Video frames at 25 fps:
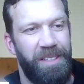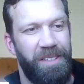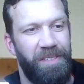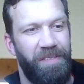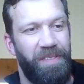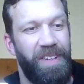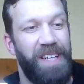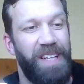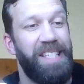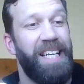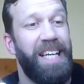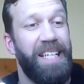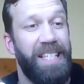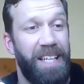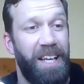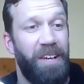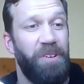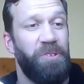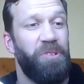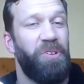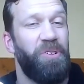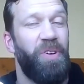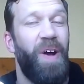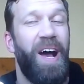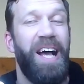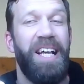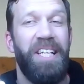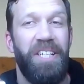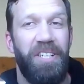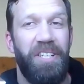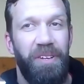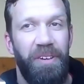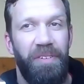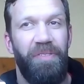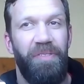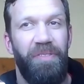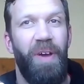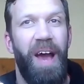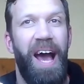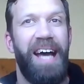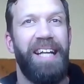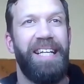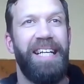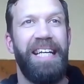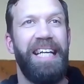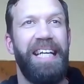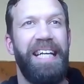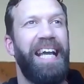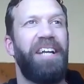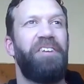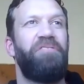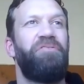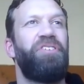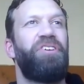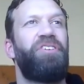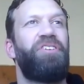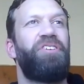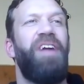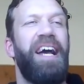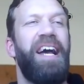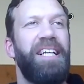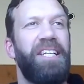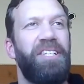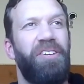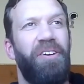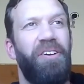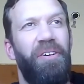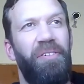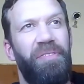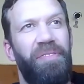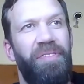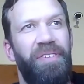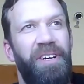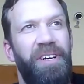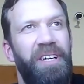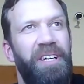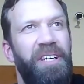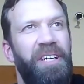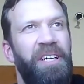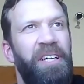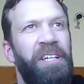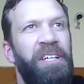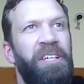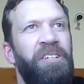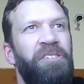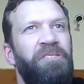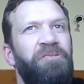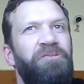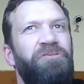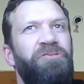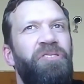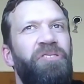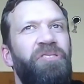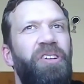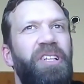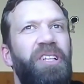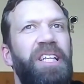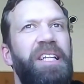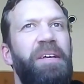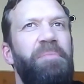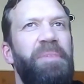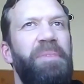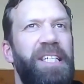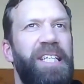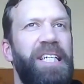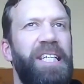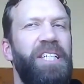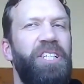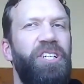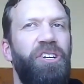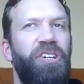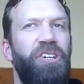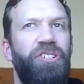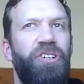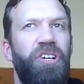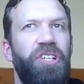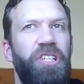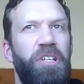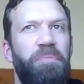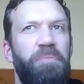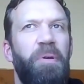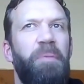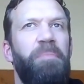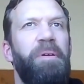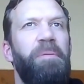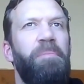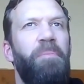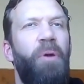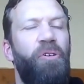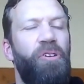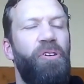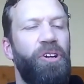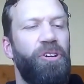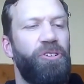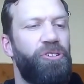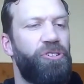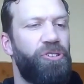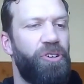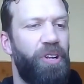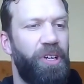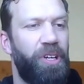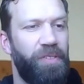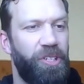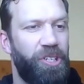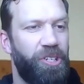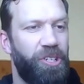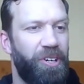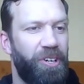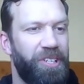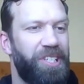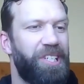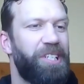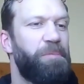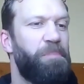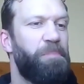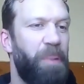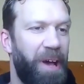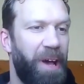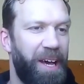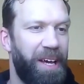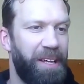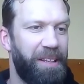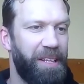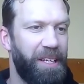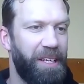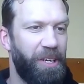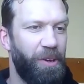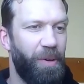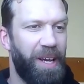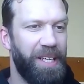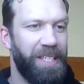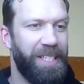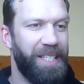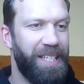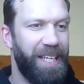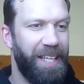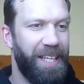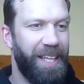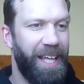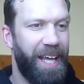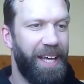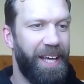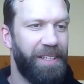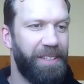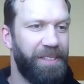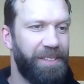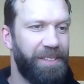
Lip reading: Fantastic. I was going to ask you if you had any kind of regrets of not limiting to your choices, but being more in control of your choices. But I think you answered it there.